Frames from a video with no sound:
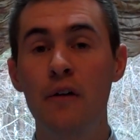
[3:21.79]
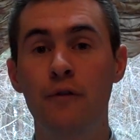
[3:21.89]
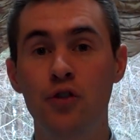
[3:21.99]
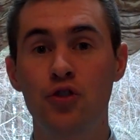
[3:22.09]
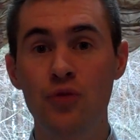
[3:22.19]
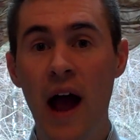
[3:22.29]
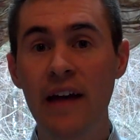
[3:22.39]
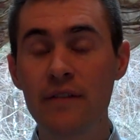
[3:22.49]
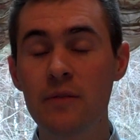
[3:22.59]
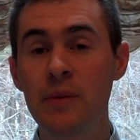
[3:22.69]
for
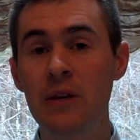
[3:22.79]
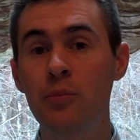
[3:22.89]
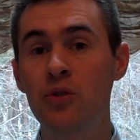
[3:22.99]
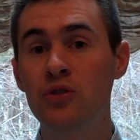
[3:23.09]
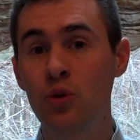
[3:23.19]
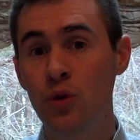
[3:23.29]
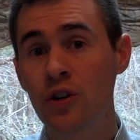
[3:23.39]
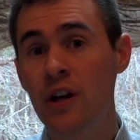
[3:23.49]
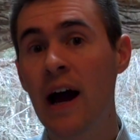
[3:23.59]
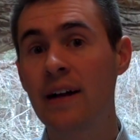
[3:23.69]
driving people to
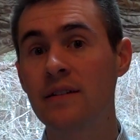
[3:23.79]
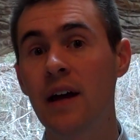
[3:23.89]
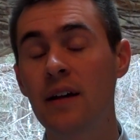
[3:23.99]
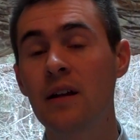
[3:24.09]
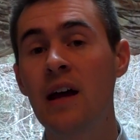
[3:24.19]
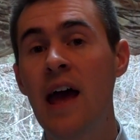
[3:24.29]
your content